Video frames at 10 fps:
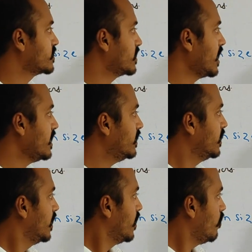Like
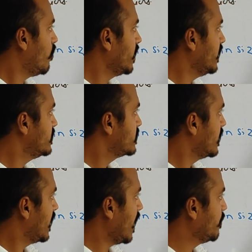one
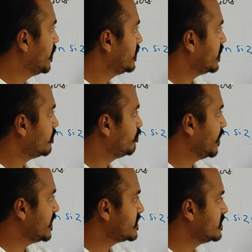is emitter
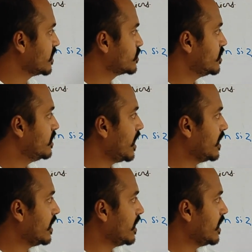base junction,